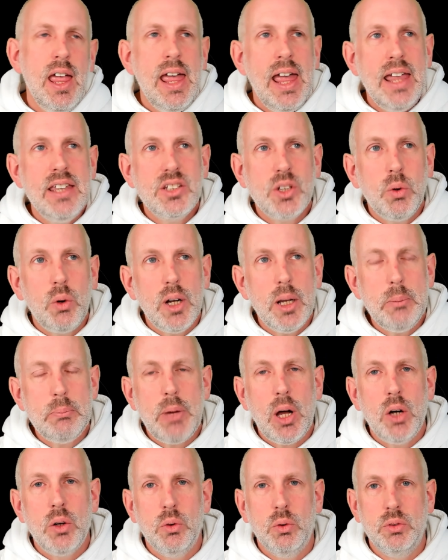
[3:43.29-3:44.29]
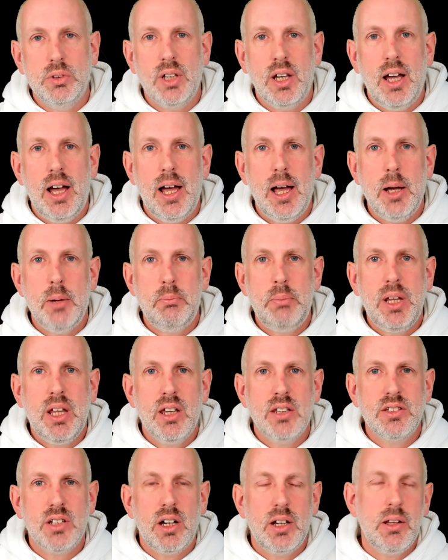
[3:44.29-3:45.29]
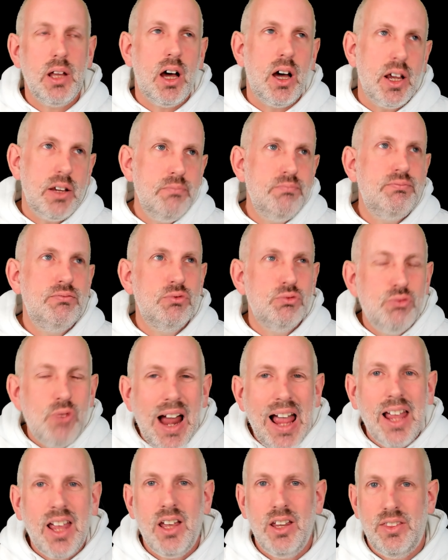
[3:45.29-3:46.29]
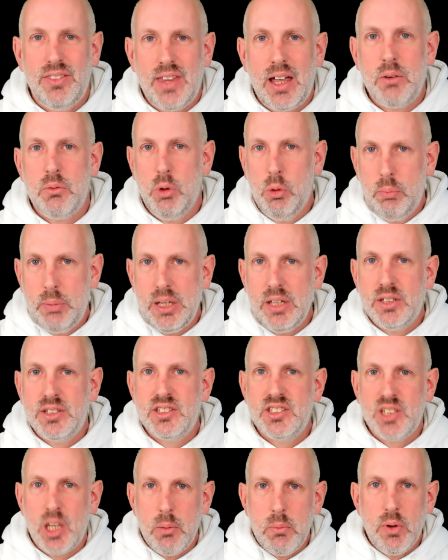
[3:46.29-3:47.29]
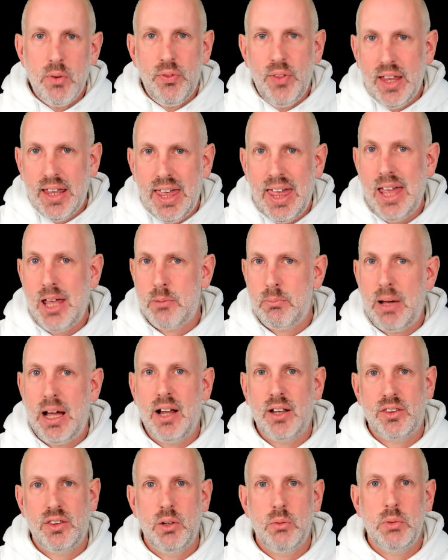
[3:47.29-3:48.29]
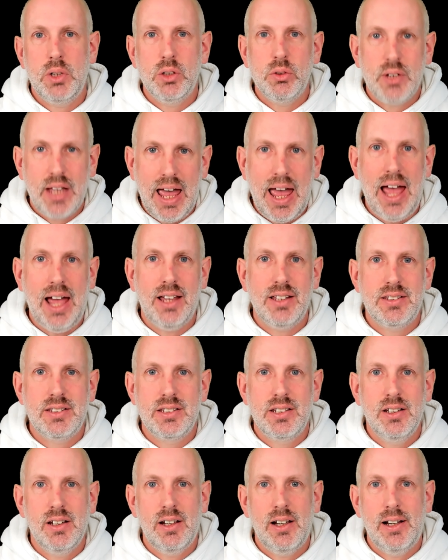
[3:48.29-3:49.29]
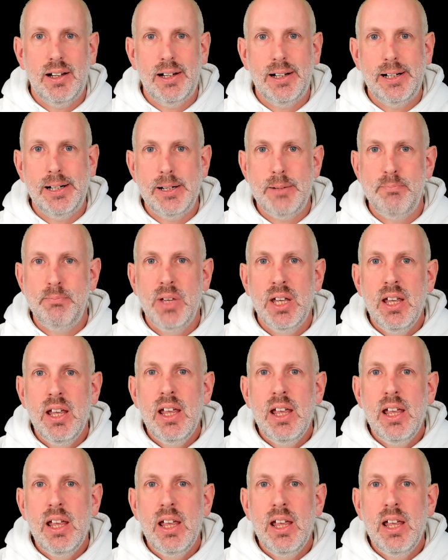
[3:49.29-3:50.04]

it's quite bold because I reckon that will be some of the kickback that we'll get. And